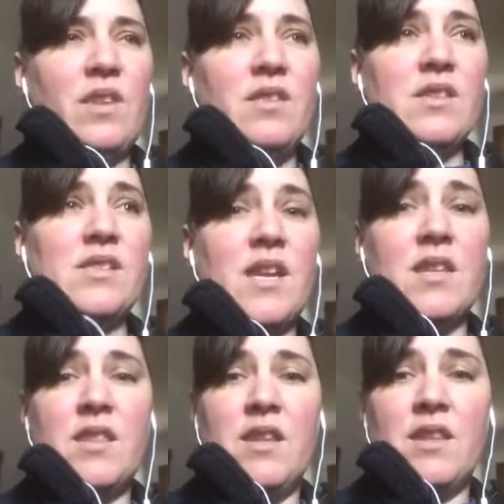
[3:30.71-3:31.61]

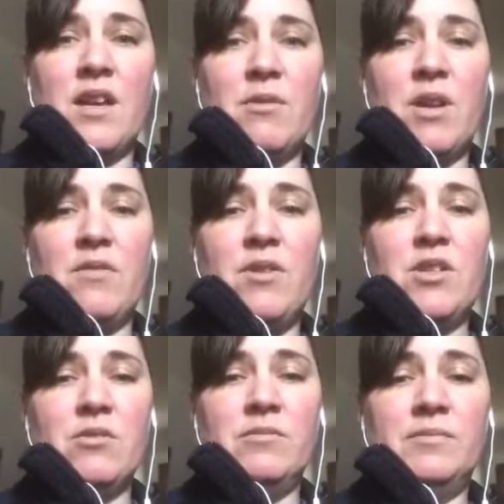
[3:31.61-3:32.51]
second thing that I would have you
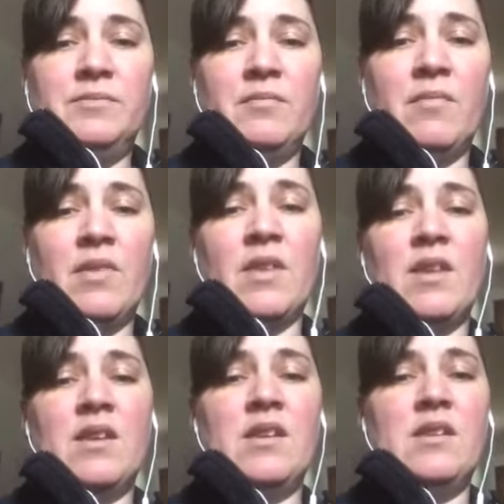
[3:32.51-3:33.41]
do
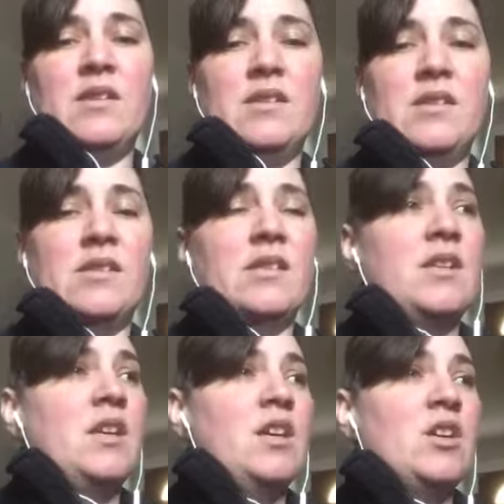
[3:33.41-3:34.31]
is
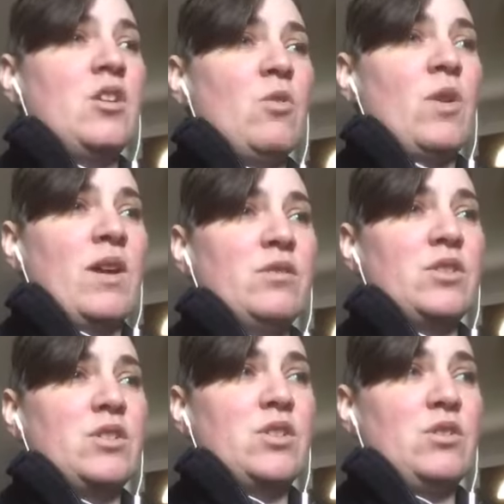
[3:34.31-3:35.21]
go out
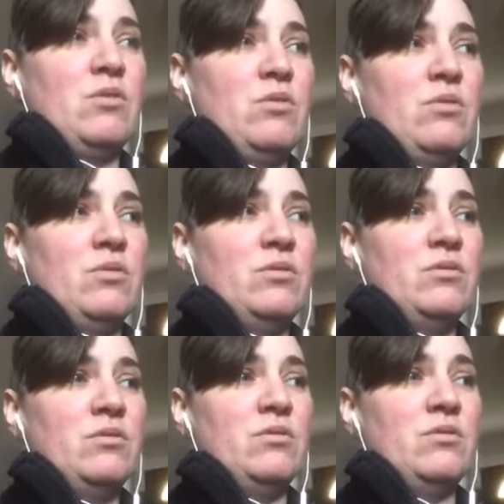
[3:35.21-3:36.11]
to
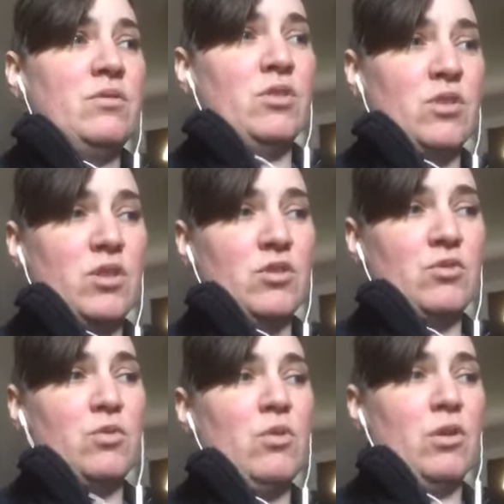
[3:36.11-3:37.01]
your
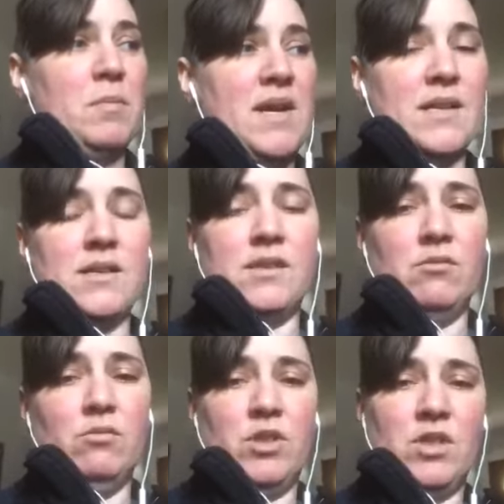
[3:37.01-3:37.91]
controller box,
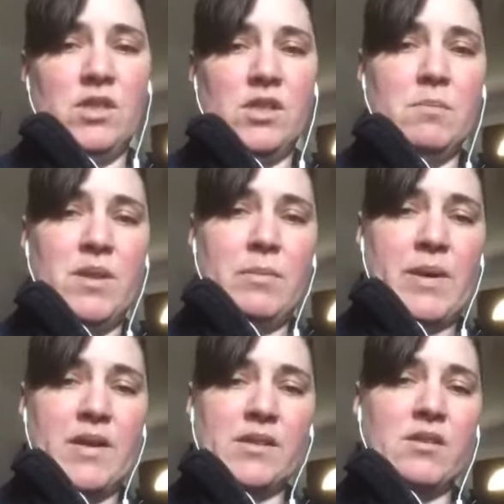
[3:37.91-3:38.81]
which is the big
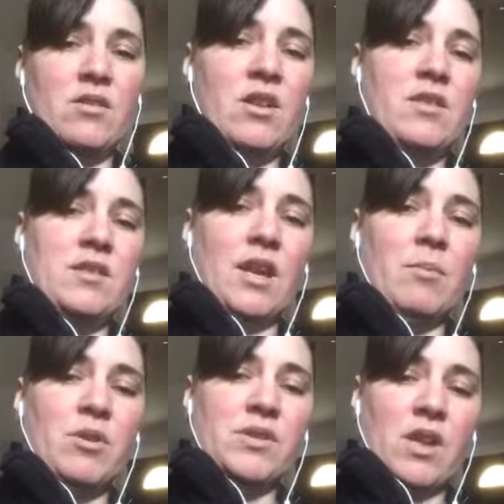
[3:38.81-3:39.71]
box underneath the
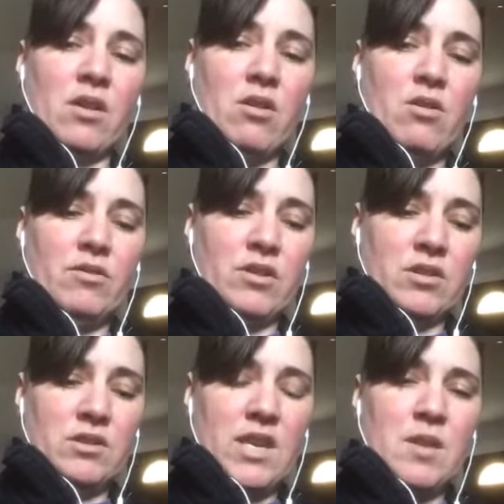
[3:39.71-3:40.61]
table. It's got all
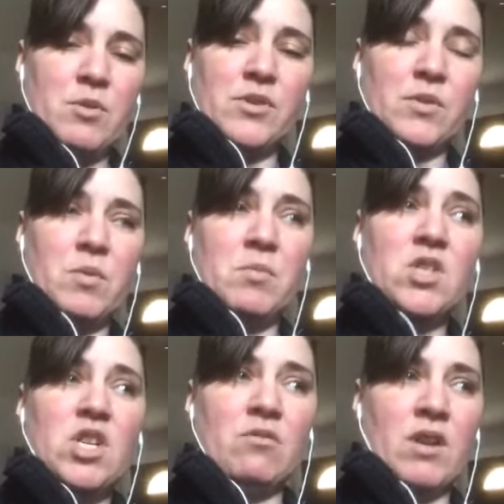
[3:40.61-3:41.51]
the cables from the
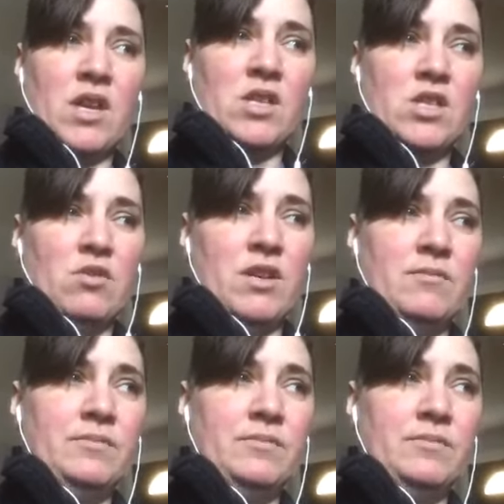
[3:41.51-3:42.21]
machine running to it.